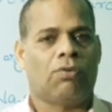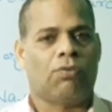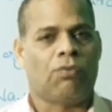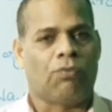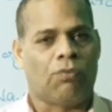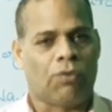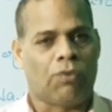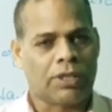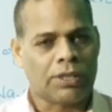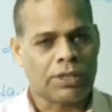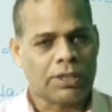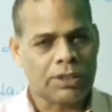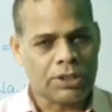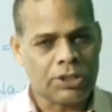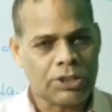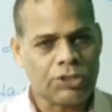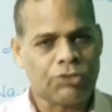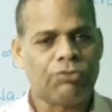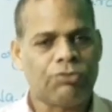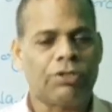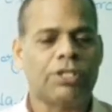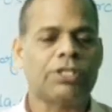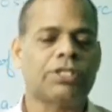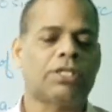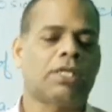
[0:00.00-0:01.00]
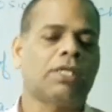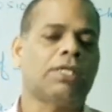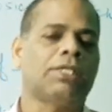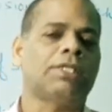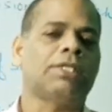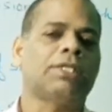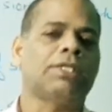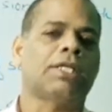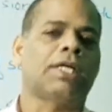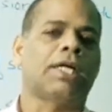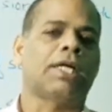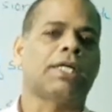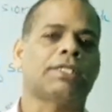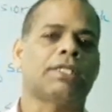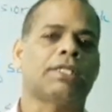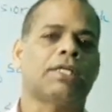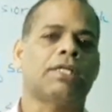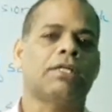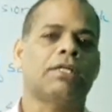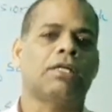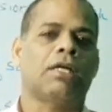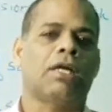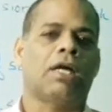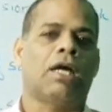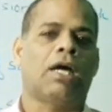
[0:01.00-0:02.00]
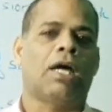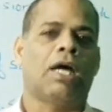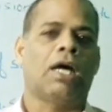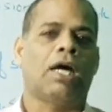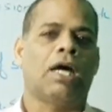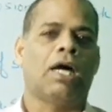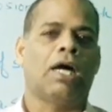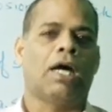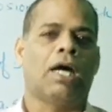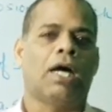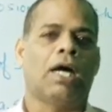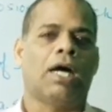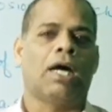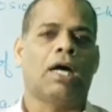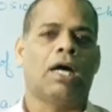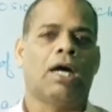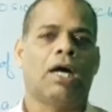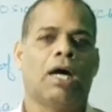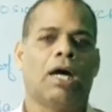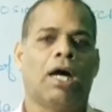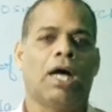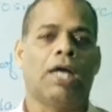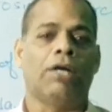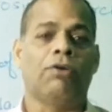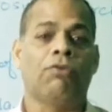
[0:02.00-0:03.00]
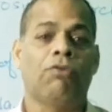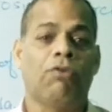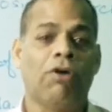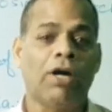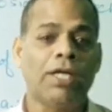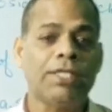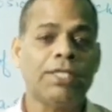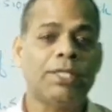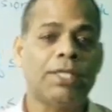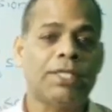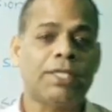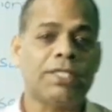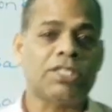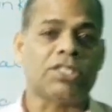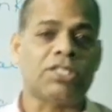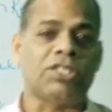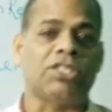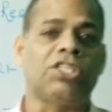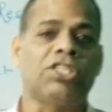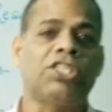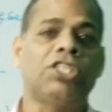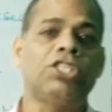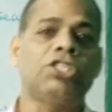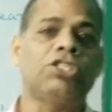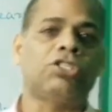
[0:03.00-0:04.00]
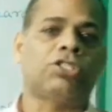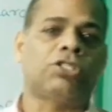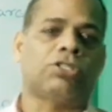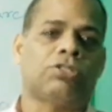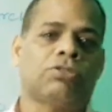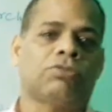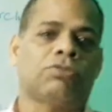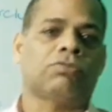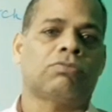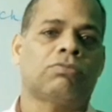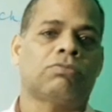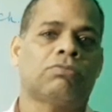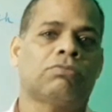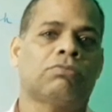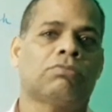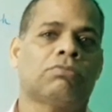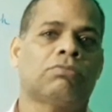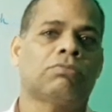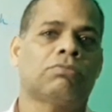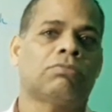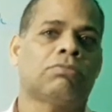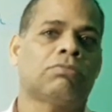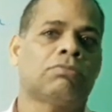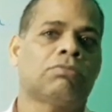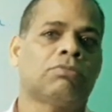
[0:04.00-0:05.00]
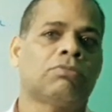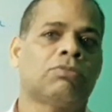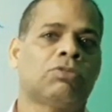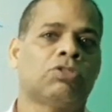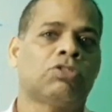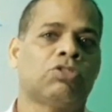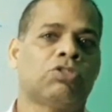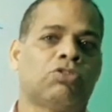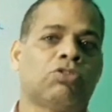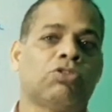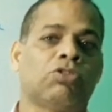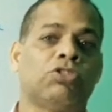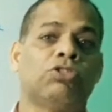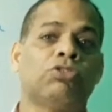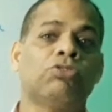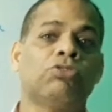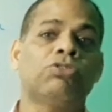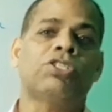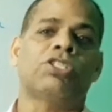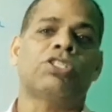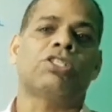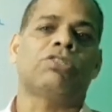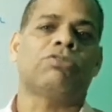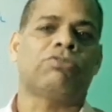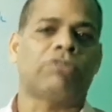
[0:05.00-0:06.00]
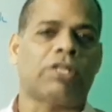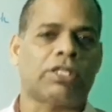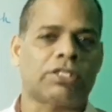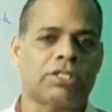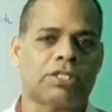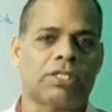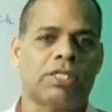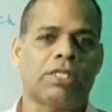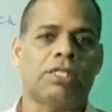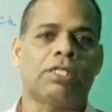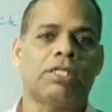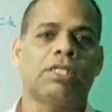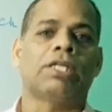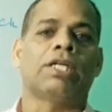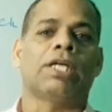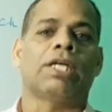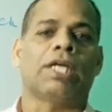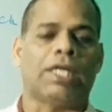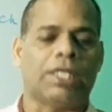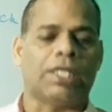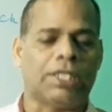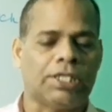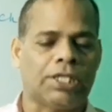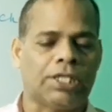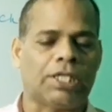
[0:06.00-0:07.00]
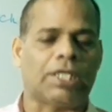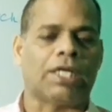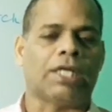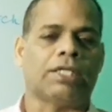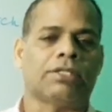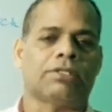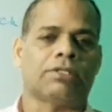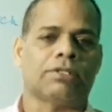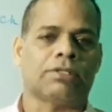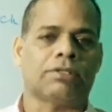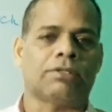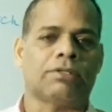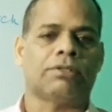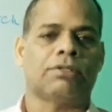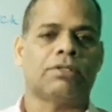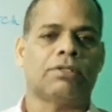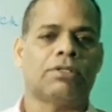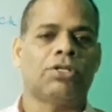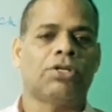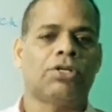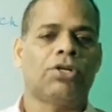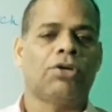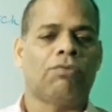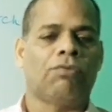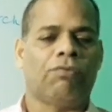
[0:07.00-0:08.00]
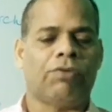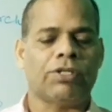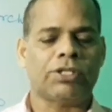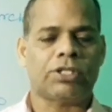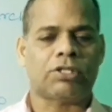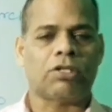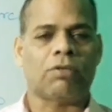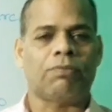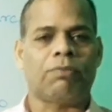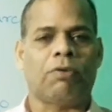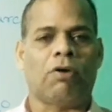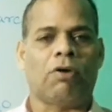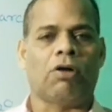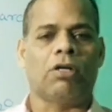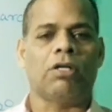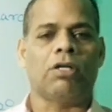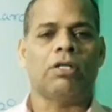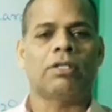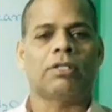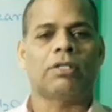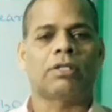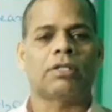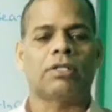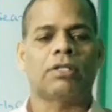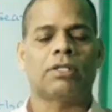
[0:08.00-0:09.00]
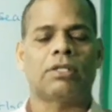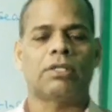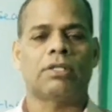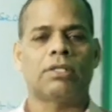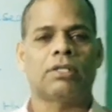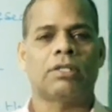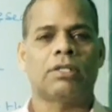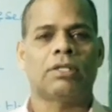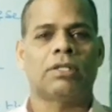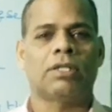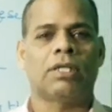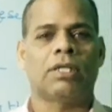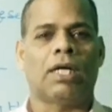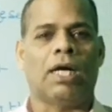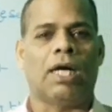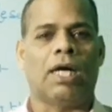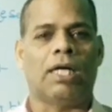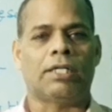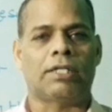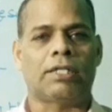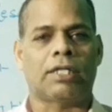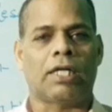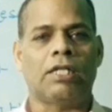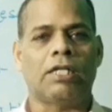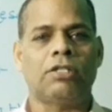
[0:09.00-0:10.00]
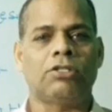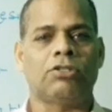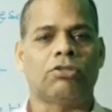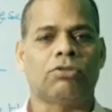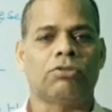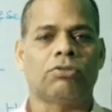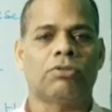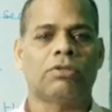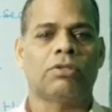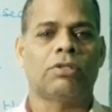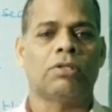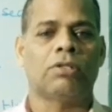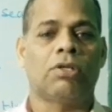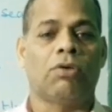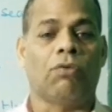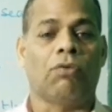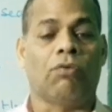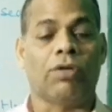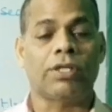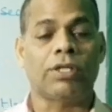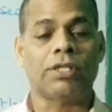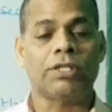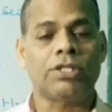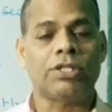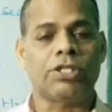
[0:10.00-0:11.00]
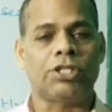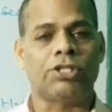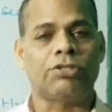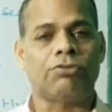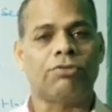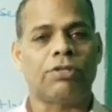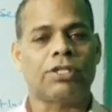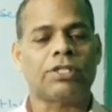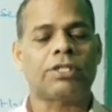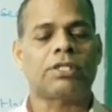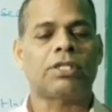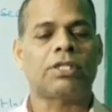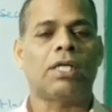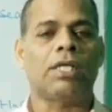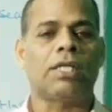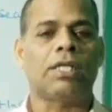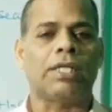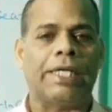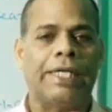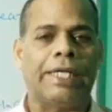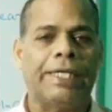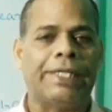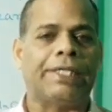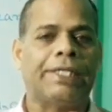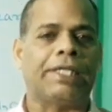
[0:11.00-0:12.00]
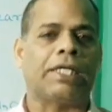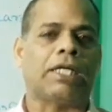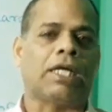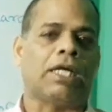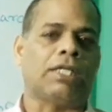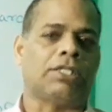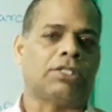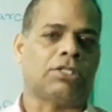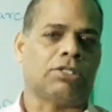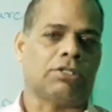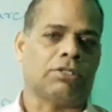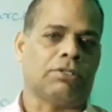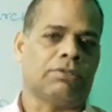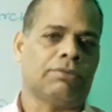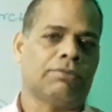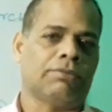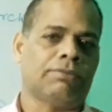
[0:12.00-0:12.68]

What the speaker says: What is universal indicator and why there is need to use universal indicator? First of all, I'll tell you what is universal indicator.